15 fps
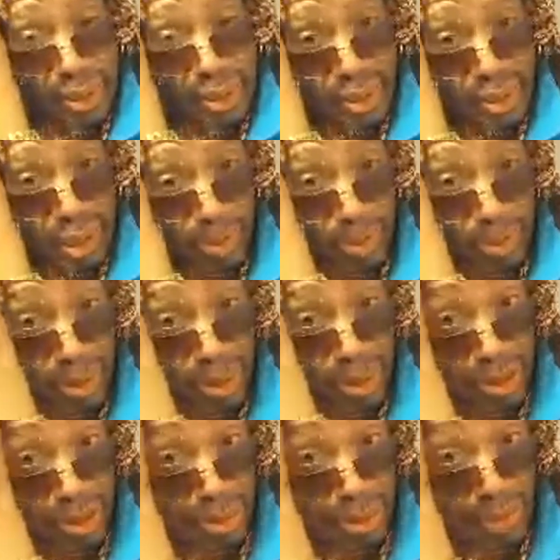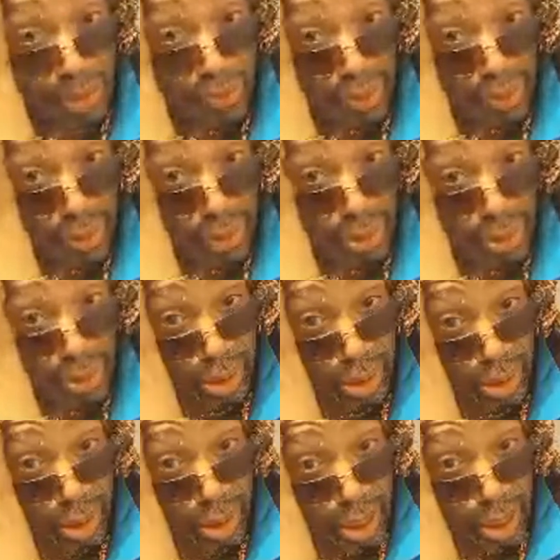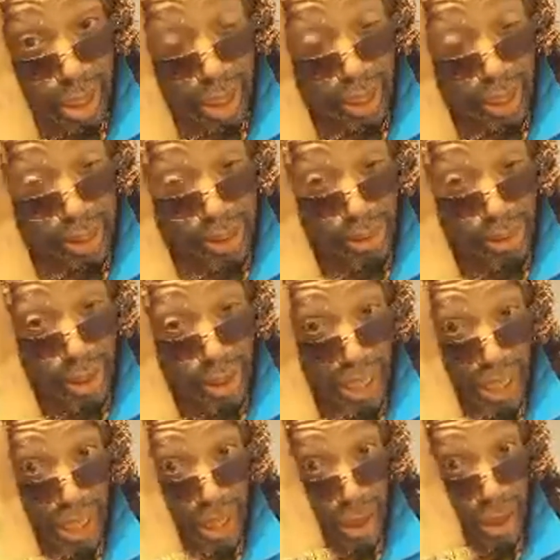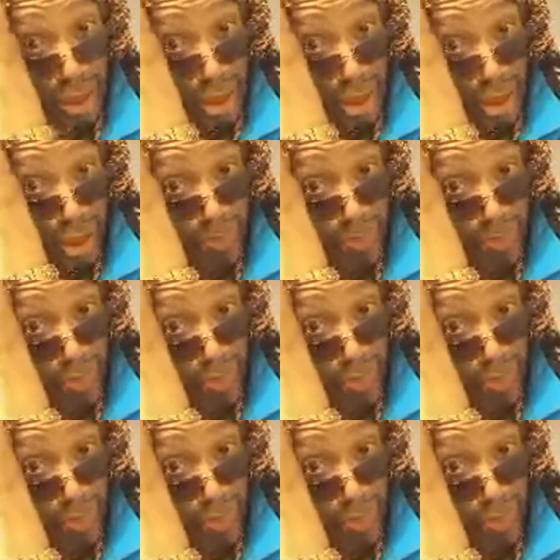No, but this is really very good and it's great energy